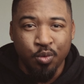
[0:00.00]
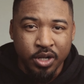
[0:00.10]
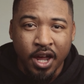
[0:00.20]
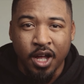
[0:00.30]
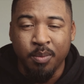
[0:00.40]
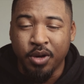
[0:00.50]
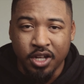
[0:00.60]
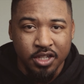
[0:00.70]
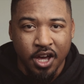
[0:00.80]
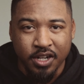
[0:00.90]
would help a
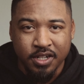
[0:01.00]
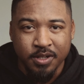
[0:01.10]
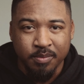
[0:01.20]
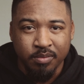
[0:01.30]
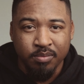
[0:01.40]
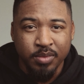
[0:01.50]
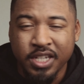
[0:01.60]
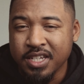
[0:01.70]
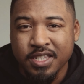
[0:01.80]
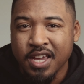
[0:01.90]
lot
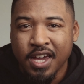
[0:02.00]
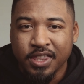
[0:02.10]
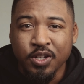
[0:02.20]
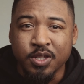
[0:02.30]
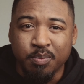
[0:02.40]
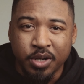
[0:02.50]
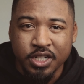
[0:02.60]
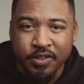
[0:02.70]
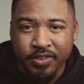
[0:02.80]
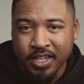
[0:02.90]
because there's a
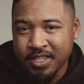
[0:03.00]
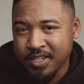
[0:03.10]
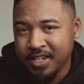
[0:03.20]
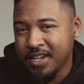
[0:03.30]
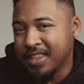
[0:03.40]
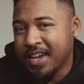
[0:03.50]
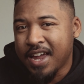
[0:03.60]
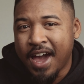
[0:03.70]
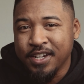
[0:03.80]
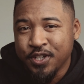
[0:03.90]
bunch of things in it that
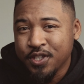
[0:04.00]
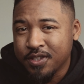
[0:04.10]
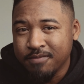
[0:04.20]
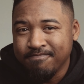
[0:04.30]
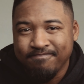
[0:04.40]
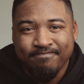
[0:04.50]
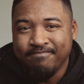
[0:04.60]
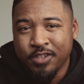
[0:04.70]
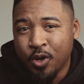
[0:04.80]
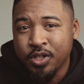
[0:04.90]
I just
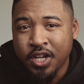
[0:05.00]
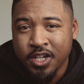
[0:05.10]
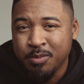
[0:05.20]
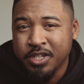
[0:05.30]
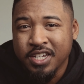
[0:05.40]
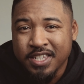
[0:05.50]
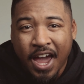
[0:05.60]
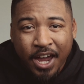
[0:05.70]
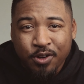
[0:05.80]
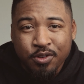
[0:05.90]
don't touch because
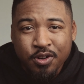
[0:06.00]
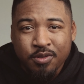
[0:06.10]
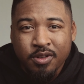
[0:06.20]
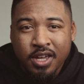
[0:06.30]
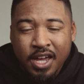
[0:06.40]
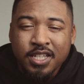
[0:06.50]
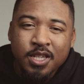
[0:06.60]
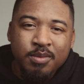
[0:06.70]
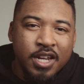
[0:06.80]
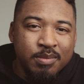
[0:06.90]
I don't know. And
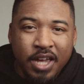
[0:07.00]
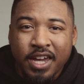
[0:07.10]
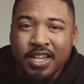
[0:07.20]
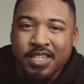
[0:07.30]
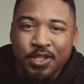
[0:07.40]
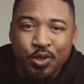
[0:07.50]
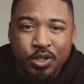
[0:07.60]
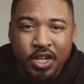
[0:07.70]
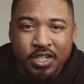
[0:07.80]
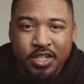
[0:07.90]
sometimes I do
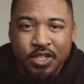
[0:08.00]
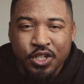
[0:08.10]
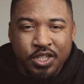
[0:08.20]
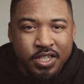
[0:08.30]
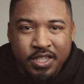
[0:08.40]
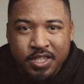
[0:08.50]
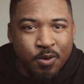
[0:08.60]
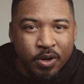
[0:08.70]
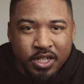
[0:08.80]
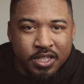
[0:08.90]
touch it just to see
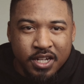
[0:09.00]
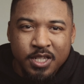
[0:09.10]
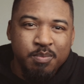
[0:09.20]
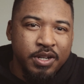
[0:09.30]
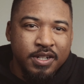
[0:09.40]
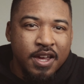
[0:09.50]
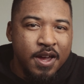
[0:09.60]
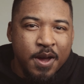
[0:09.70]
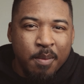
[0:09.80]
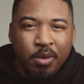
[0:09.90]
what it does, but
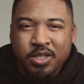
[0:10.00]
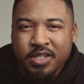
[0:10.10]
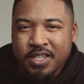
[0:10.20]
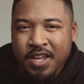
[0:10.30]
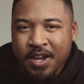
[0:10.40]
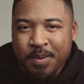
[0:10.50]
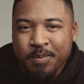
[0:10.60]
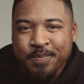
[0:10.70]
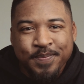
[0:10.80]
most of the time